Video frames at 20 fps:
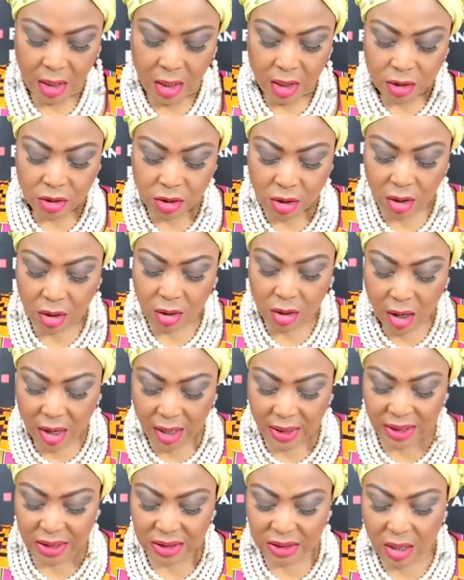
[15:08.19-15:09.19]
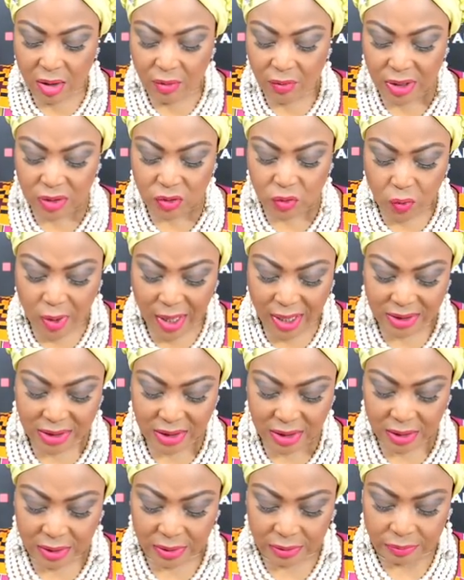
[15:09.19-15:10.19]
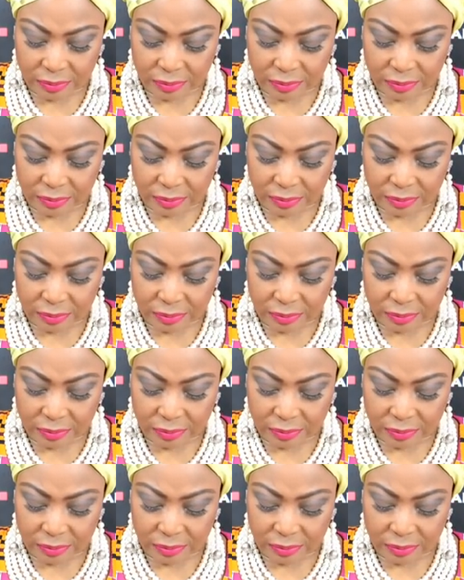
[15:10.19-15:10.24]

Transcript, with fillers: So God is always waiting.